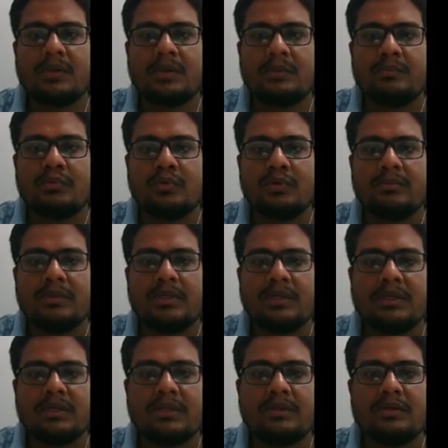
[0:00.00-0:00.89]

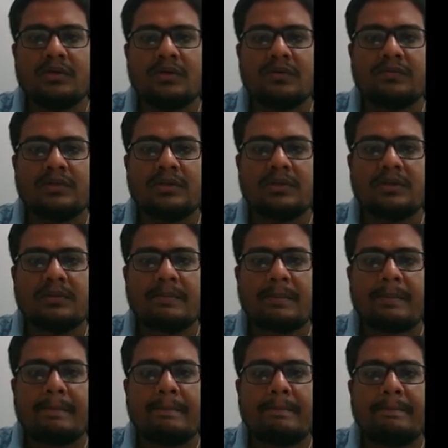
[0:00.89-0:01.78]
probability of the
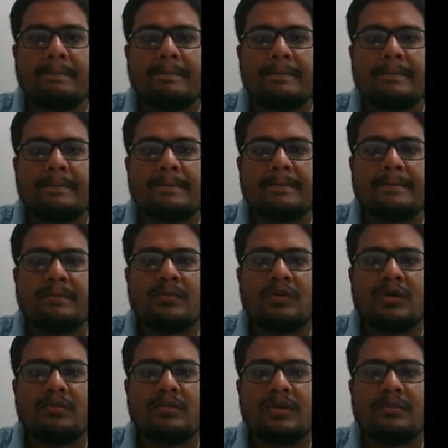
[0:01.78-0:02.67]

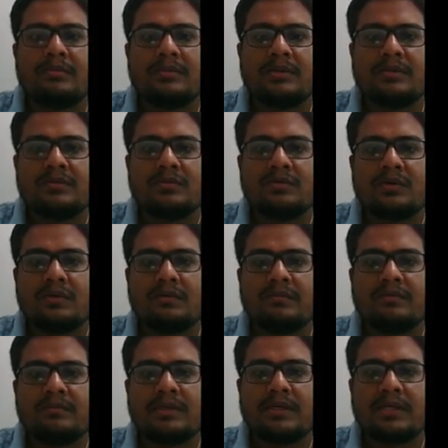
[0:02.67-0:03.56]
problem is
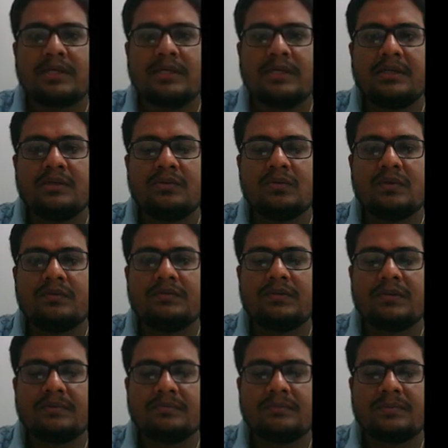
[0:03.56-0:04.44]
solved by any two of
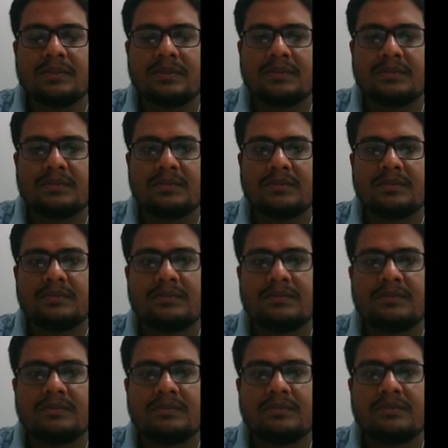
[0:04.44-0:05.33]
them is
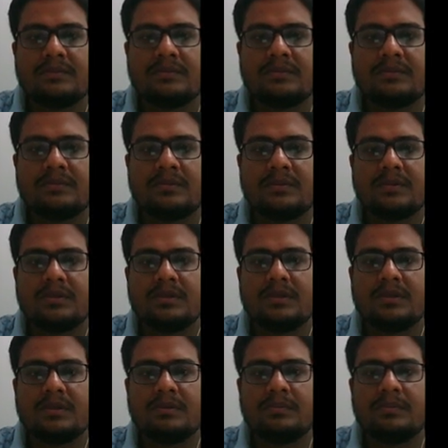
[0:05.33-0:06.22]

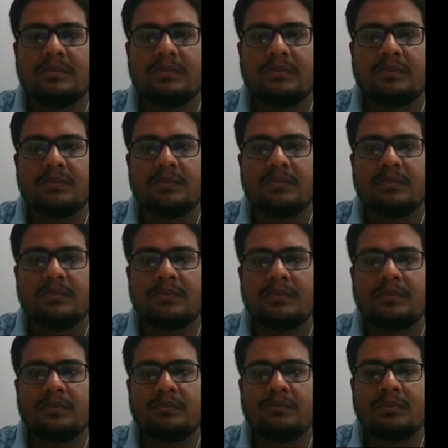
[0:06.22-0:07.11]
the
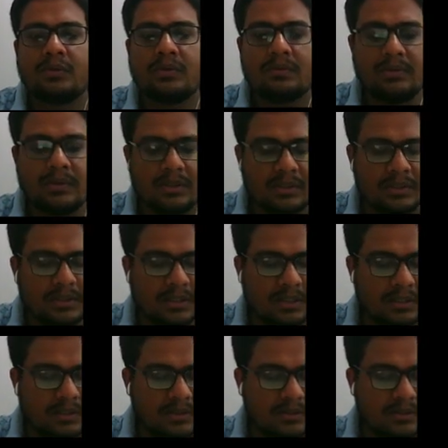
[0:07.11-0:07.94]
probability that